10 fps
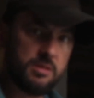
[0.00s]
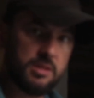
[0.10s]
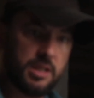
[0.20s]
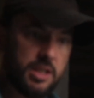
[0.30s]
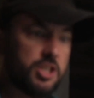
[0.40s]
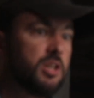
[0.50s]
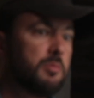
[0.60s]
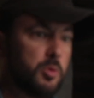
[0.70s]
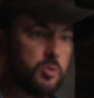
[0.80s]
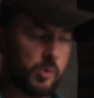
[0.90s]
Asherah
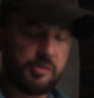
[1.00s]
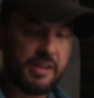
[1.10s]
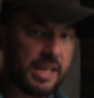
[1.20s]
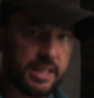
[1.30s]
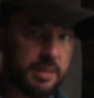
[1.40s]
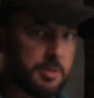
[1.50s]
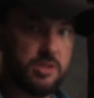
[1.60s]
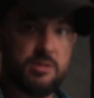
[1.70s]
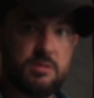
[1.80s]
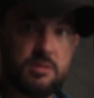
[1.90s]
poles were phallic
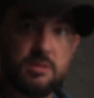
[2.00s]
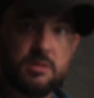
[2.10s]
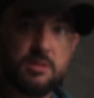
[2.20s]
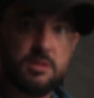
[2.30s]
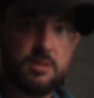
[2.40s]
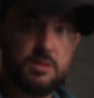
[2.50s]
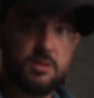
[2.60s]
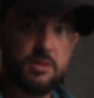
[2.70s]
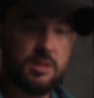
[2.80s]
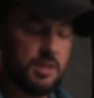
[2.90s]
images.
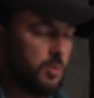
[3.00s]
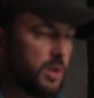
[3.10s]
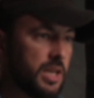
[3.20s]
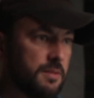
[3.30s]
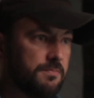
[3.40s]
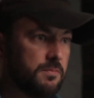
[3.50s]
Right, what kind of